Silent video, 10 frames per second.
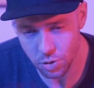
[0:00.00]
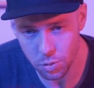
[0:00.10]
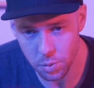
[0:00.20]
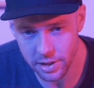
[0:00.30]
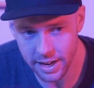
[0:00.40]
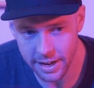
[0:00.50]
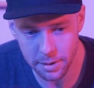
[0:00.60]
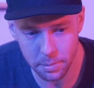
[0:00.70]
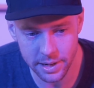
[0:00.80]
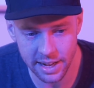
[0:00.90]
super
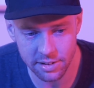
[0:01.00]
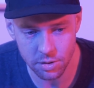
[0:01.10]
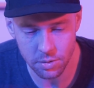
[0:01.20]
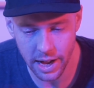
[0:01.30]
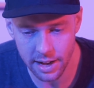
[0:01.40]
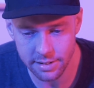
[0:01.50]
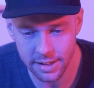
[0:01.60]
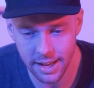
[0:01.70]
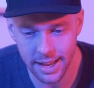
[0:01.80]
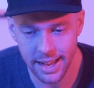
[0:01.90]
excited to bring that to you
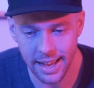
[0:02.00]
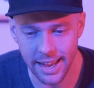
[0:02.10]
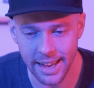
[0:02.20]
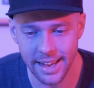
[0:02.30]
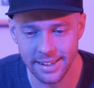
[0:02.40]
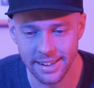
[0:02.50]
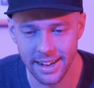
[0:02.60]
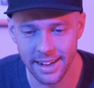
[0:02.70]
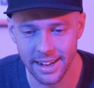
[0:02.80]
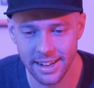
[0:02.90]
guys. And
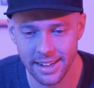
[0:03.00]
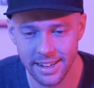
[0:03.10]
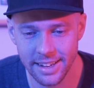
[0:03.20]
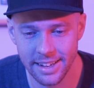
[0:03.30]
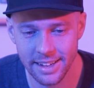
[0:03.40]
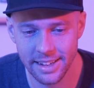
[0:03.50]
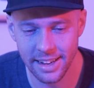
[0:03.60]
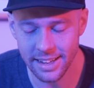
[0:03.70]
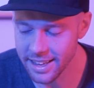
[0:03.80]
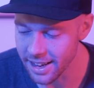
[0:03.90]

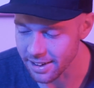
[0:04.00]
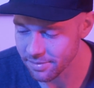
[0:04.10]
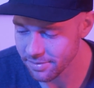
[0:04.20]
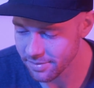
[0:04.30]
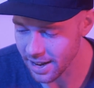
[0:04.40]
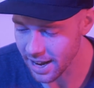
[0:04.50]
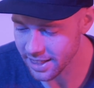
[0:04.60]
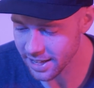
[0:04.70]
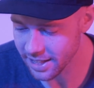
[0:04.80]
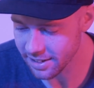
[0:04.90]
yeah, I
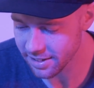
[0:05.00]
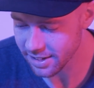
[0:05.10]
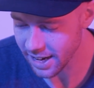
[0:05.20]
think that's